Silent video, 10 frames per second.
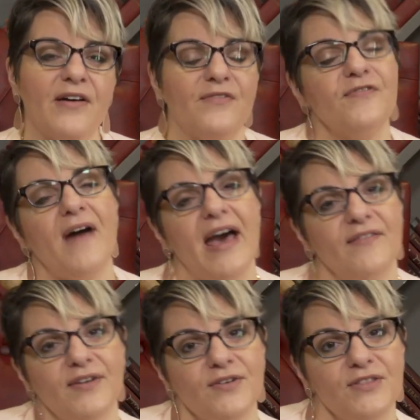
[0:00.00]

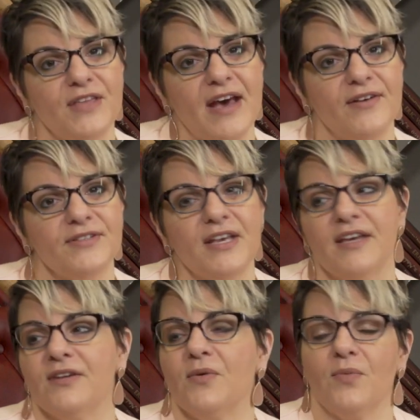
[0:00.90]

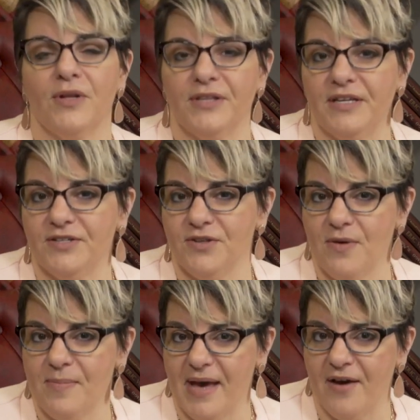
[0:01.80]
500,000 will lead to
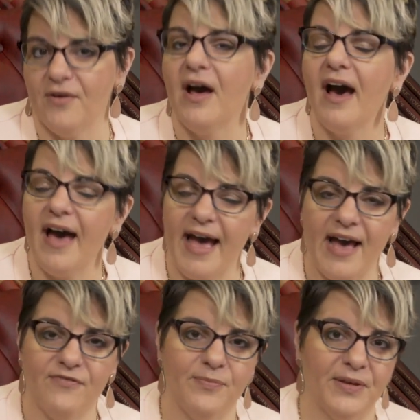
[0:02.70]
about
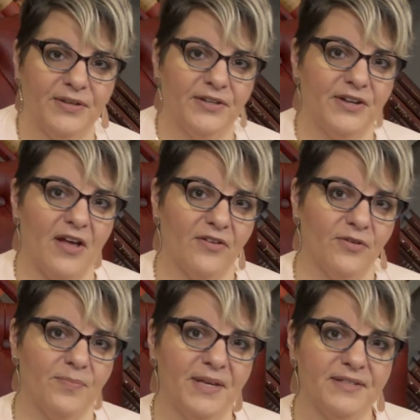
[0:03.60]

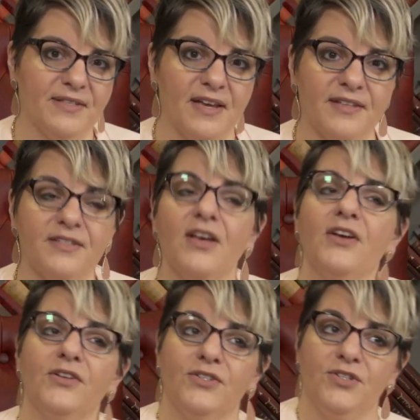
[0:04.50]
$500,000 business,
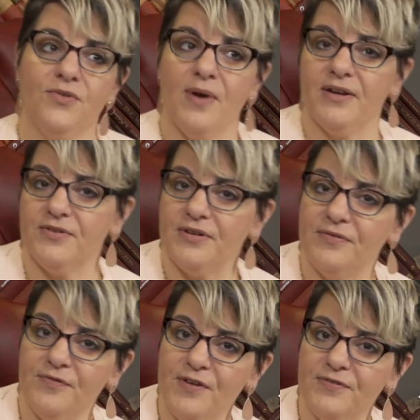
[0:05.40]

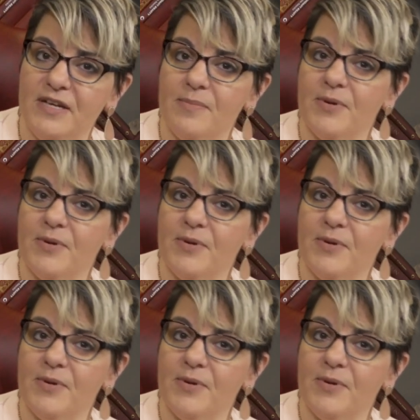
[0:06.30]
250